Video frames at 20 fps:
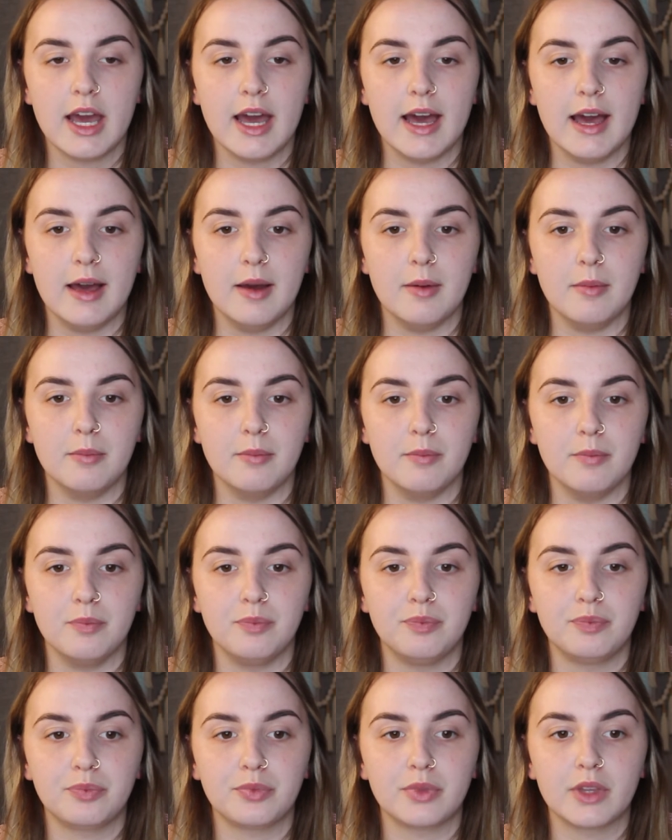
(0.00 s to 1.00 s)

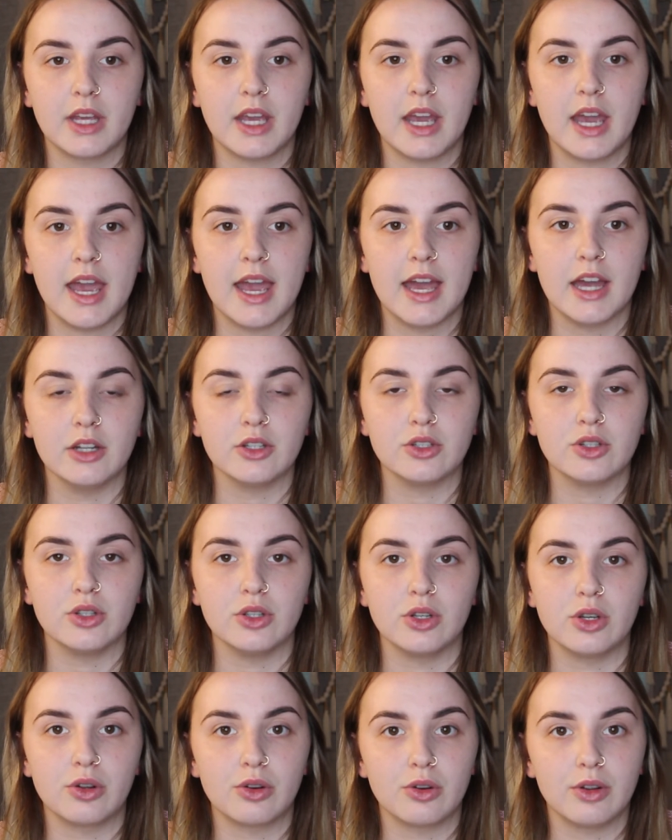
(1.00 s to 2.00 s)
how
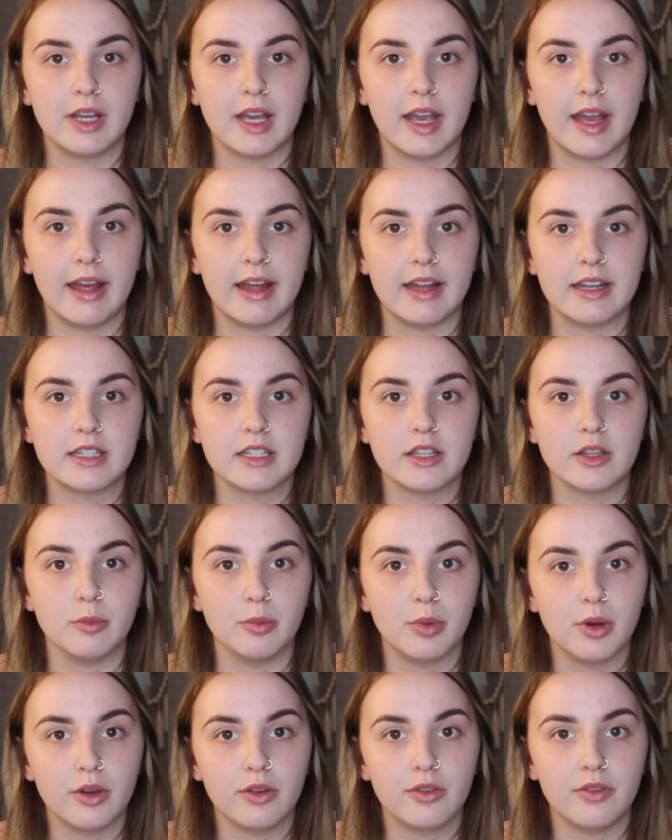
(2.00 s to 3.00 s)
to create the
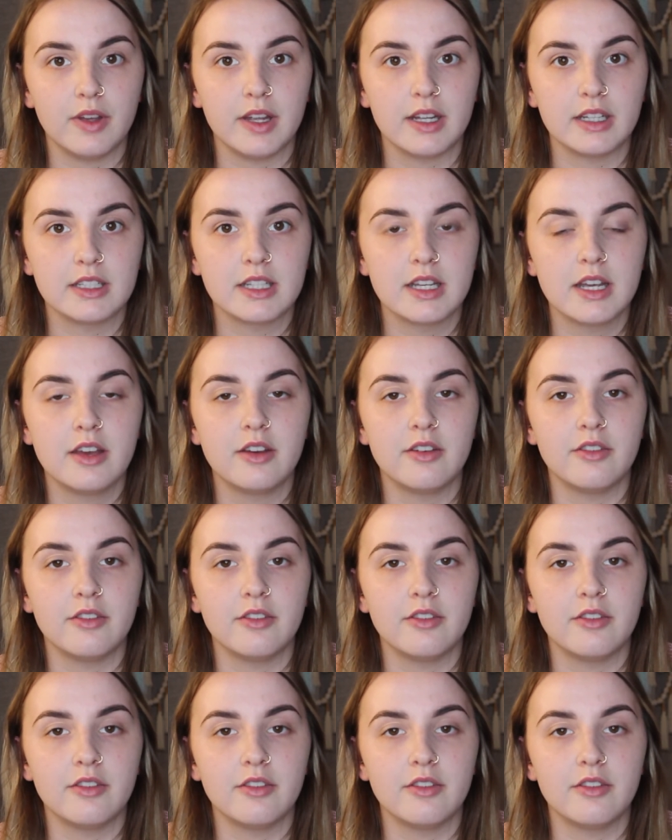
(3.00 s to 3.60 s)
perfect